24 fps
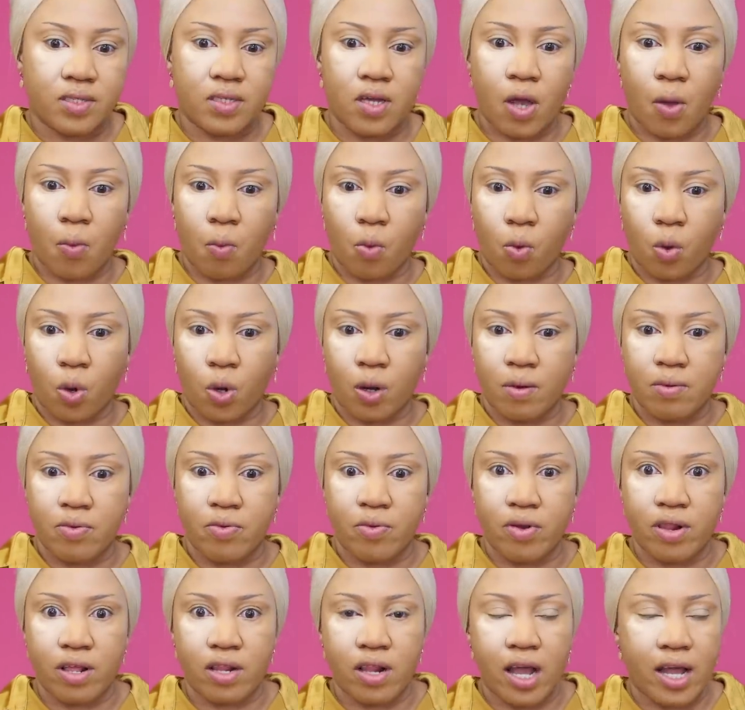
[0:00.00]
Yep,
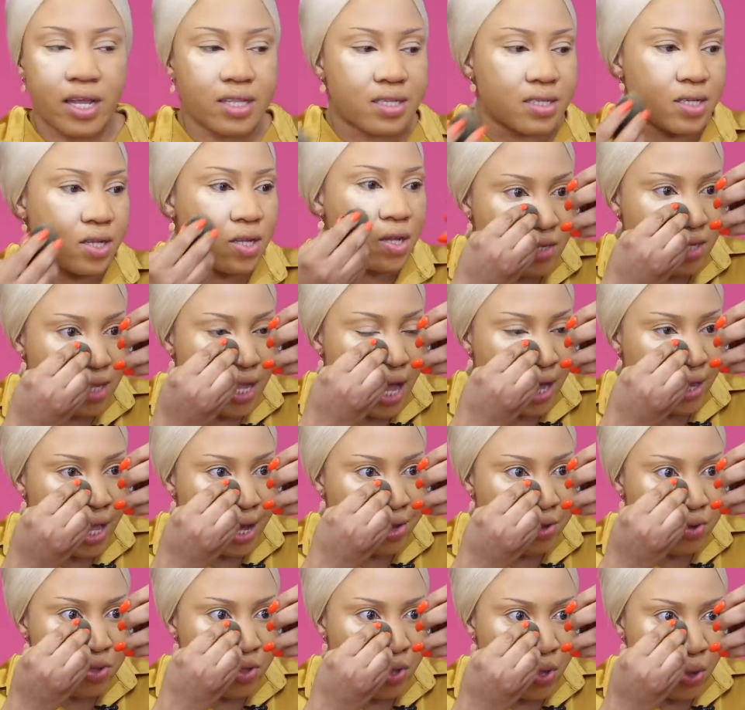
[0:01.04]
really light. Now
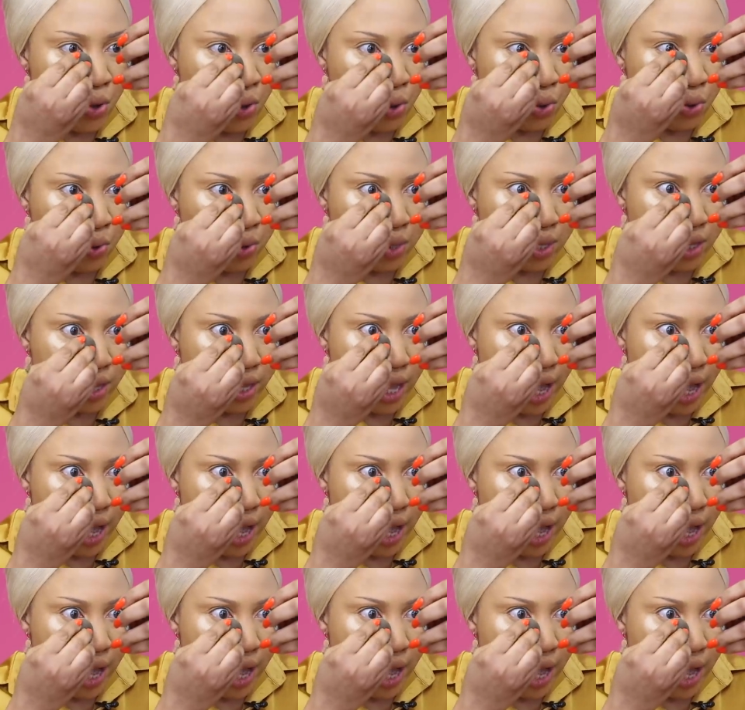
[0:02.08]
that you know